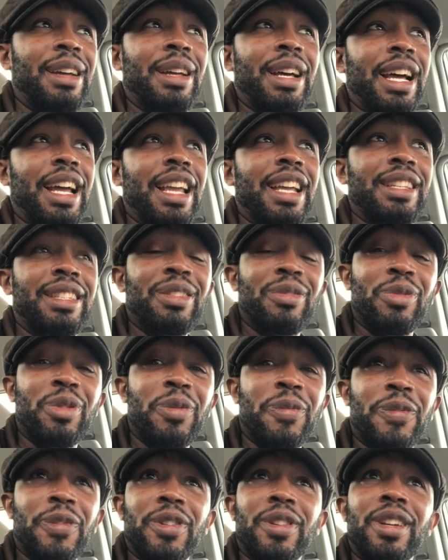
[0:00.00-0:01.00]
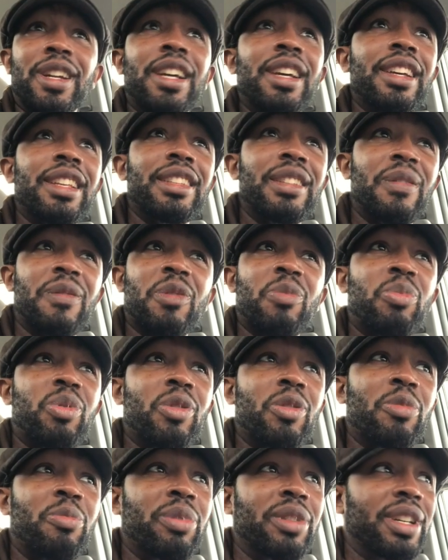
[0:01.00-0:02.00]
I hate to root for
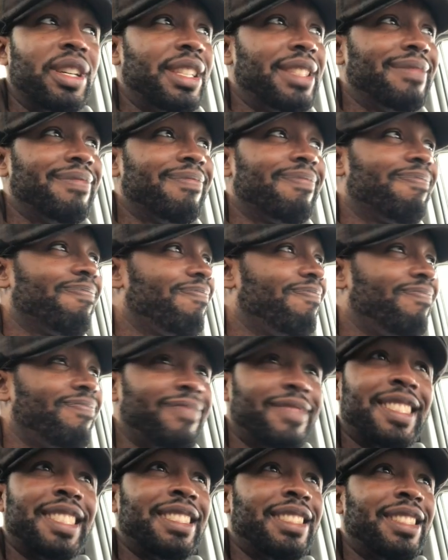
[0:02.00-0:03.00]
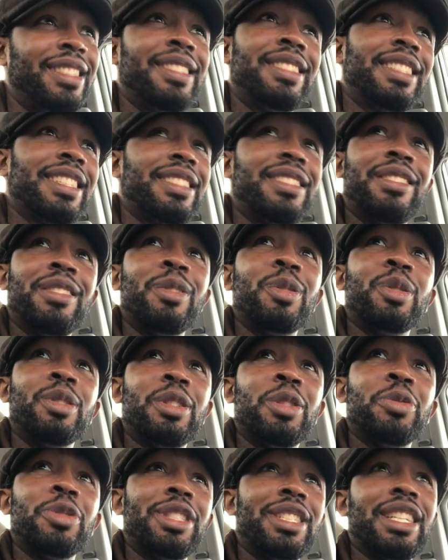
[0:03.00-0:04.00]
Liverpool, but just
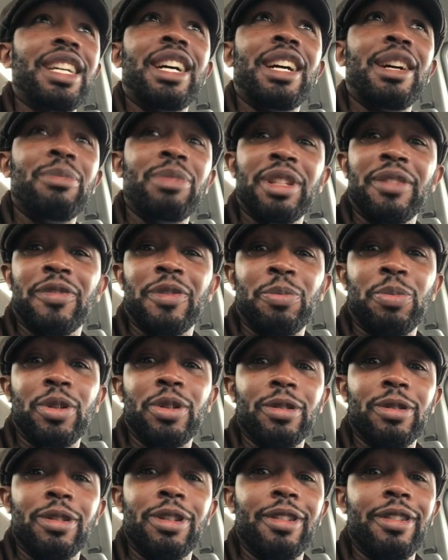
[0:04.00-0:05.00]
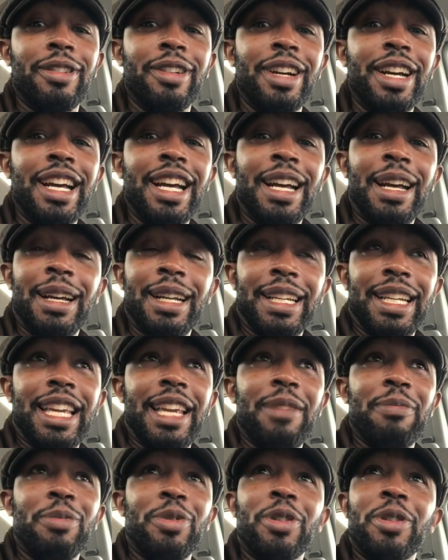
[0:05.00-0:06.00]
do a job, Liverpool.
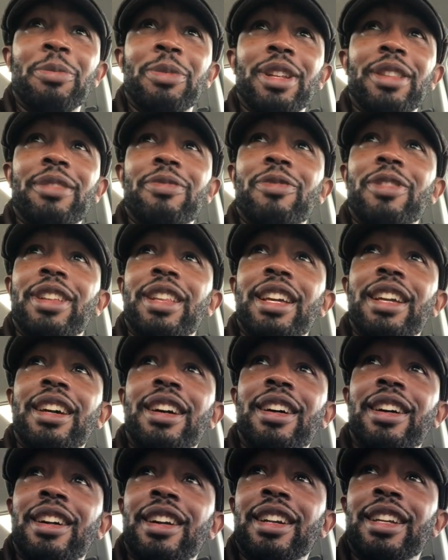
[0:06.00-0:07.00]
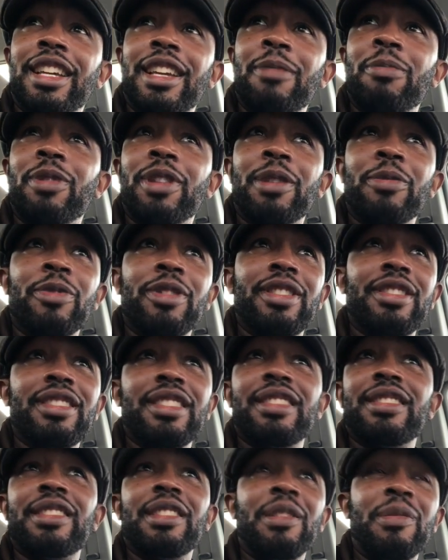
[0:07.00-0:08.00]
Keep Bournemouth where they are. Keep them with
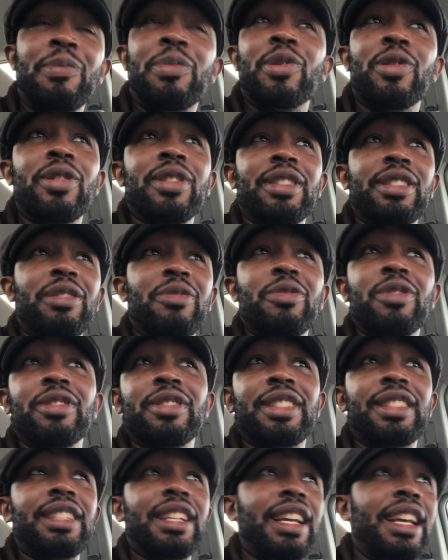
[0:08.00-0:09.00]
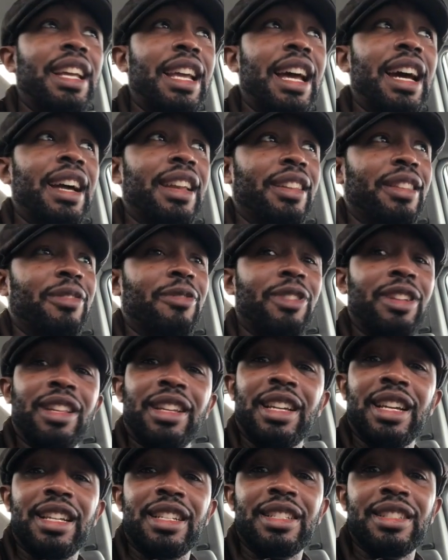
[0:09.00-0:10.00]
16 points, and we'll stay out of the
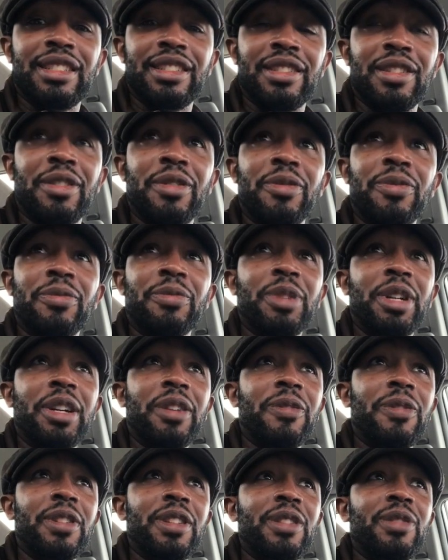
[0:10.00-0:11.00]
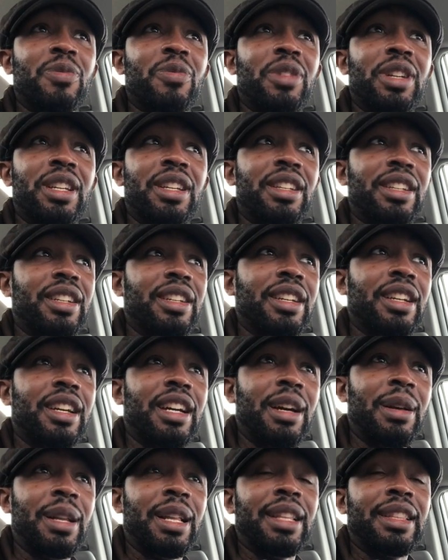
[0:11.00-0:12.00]
relegation zone for this week.
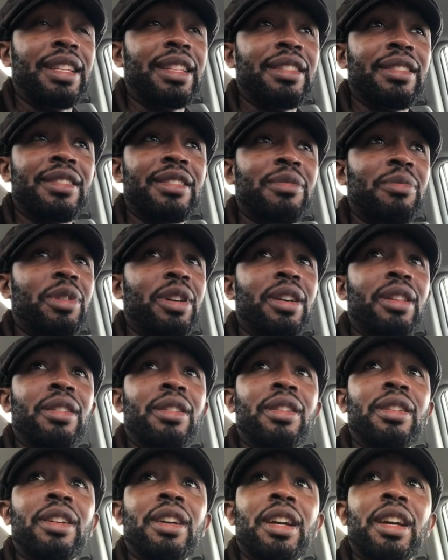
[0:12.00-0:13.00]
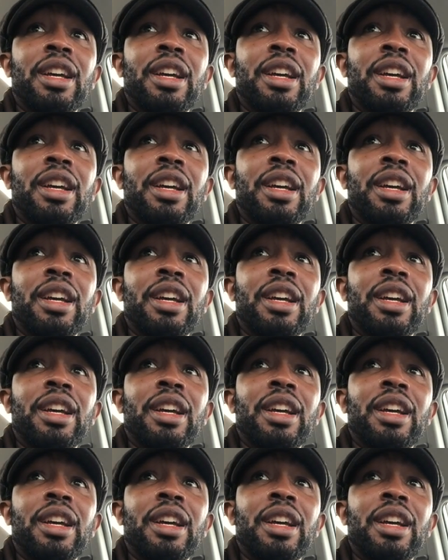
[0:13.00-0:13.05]
I think there's some other